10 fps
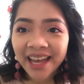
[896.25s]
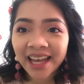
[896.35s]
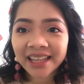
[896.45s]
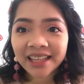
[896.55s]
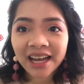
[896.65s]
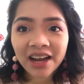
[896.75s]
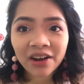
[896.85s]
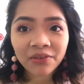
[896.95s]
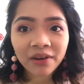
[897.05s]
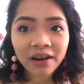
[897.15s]
And
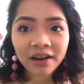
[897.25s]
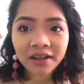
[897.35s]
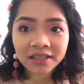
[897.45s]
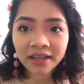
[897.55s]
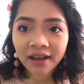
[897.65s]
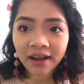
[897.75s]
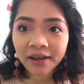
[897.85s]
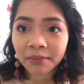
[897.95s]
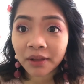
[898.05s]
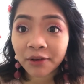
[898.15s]
now what I
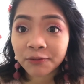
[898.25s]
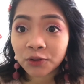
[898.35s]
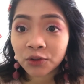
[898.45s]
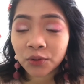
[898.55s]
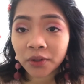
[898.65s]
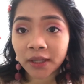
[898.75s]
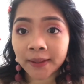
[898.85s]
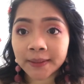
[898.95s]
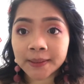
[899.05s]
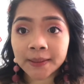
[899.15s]
am left to do
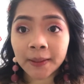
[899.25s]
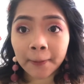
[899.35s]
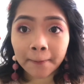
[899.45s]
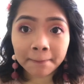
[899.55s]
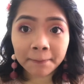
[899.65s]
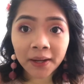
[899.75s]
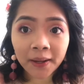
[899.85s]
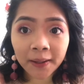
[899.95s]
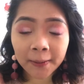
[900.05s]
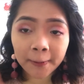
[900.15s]
is
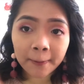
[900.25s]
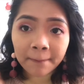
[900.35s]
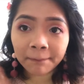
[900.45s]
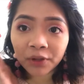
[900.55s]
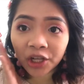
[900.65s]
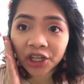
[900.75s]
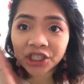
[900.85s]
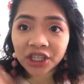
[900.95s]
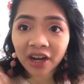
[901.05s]
my blush,